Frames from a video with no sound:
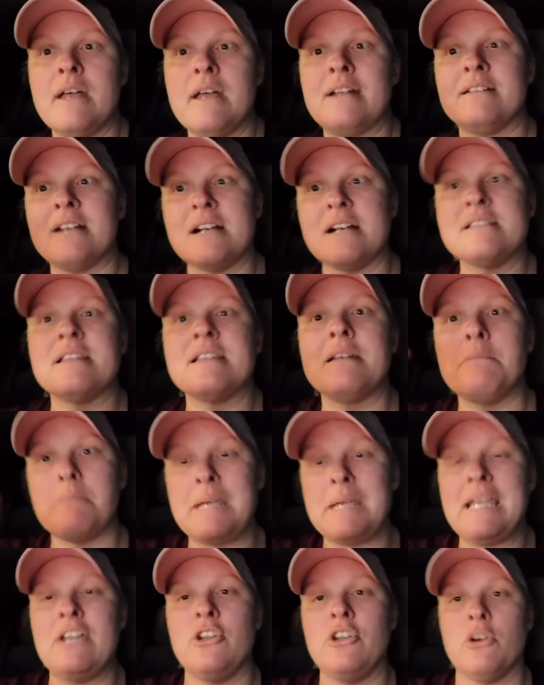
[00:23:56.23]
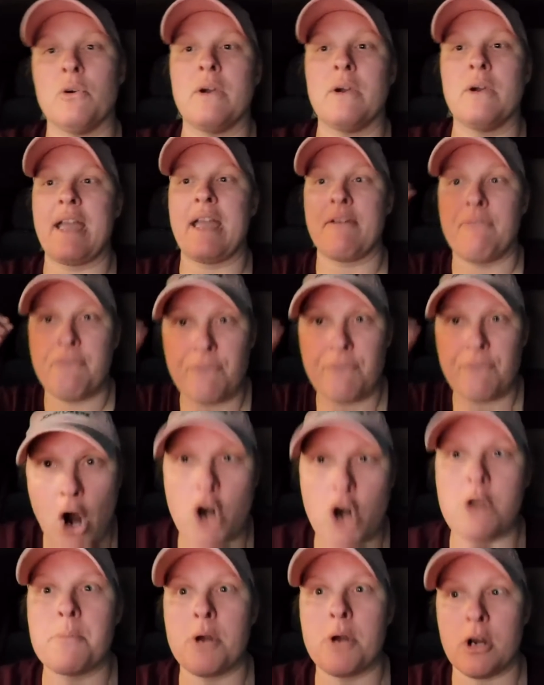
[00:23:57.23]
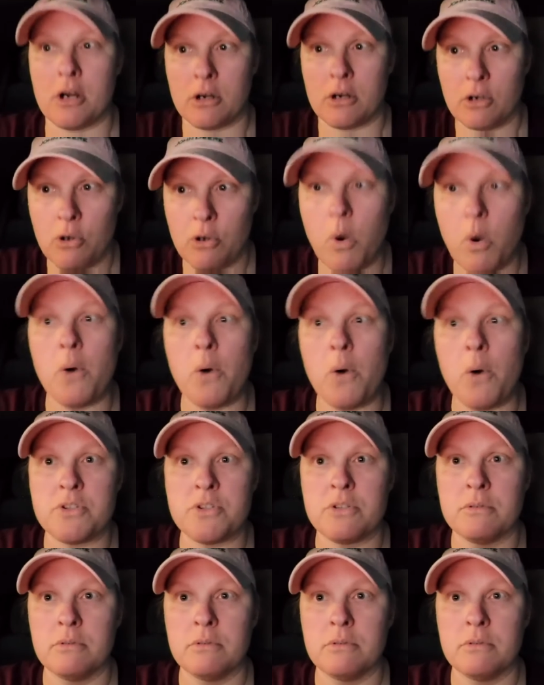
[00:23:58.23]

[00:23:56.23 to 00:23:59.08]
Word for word: That doesn't mean you're a farmer, quote.